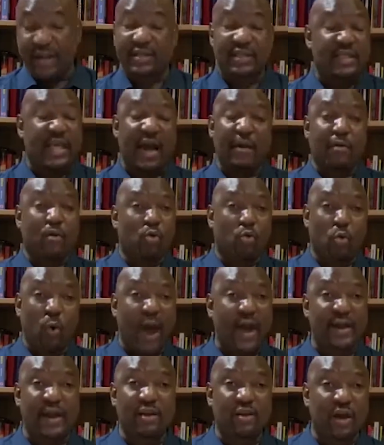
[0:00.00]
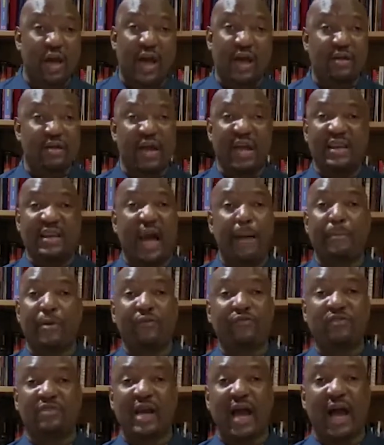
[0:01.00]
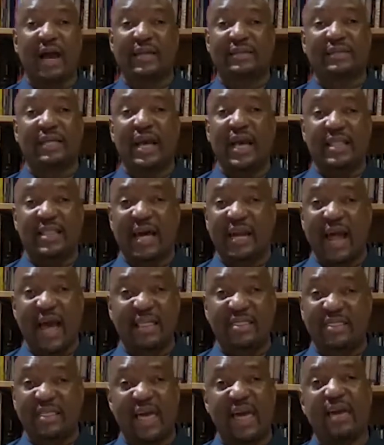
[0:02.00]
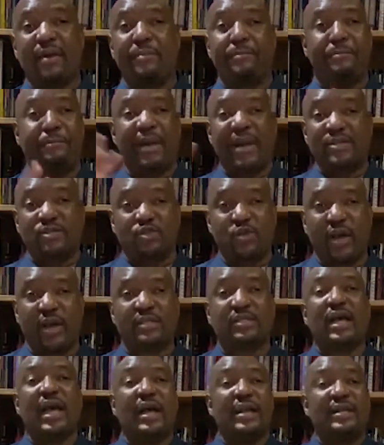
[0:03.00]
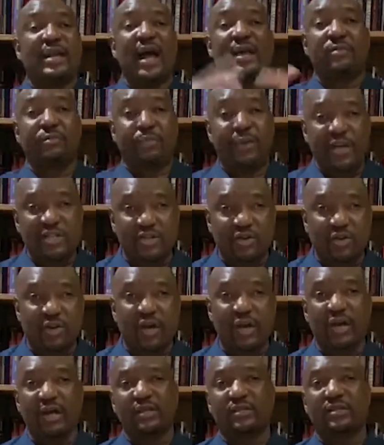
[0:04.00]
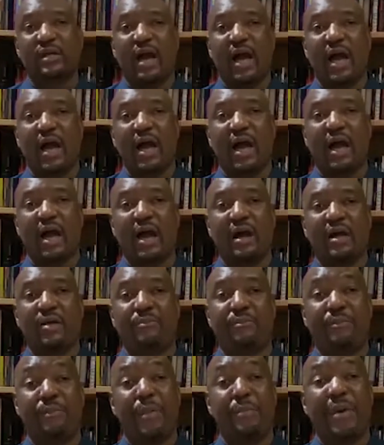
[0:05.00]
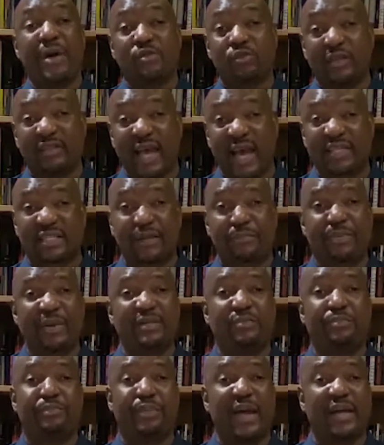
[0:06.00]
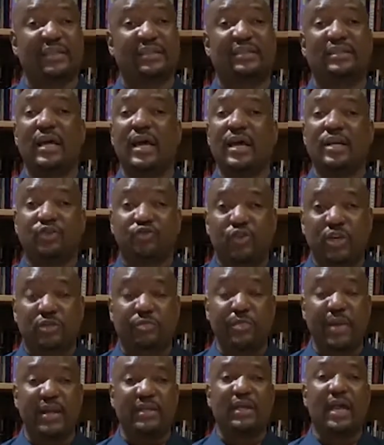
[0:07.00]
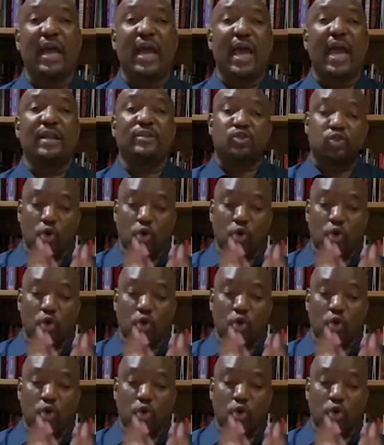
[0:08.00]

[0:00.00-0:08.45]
But there are quite a number of drugs that are there: benzoate, non-benzoate, benzodiazepine-based treatment.